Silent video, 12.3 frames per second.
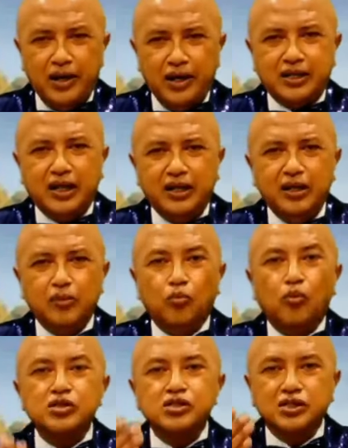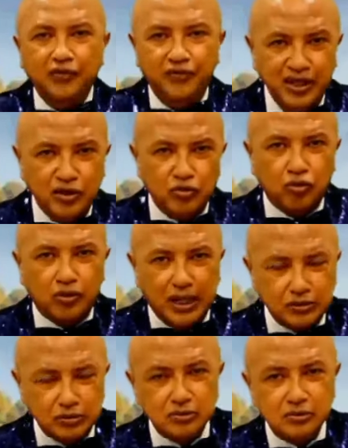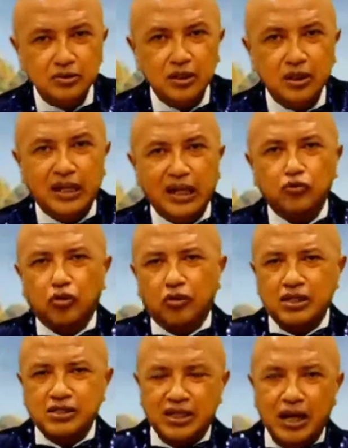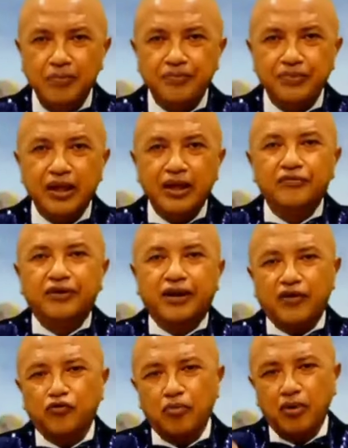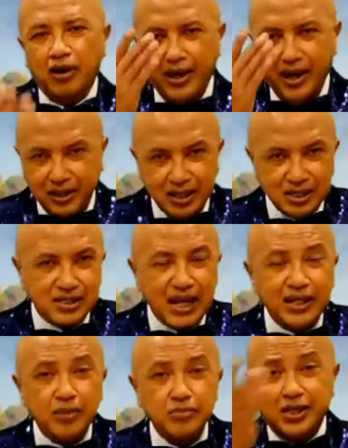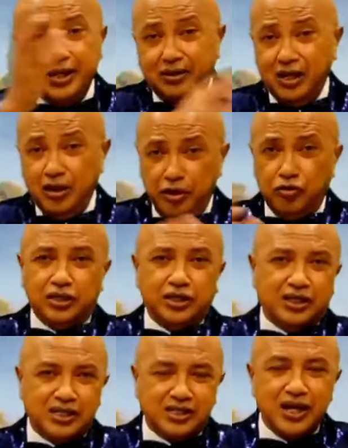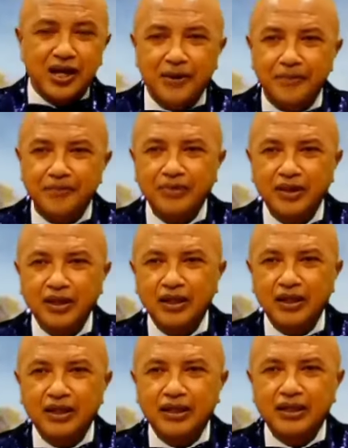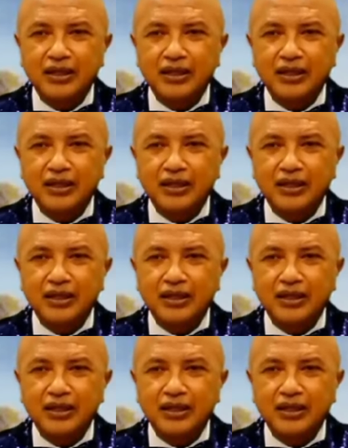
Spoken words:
So does Quran of Islam accept Moses? So if they accept,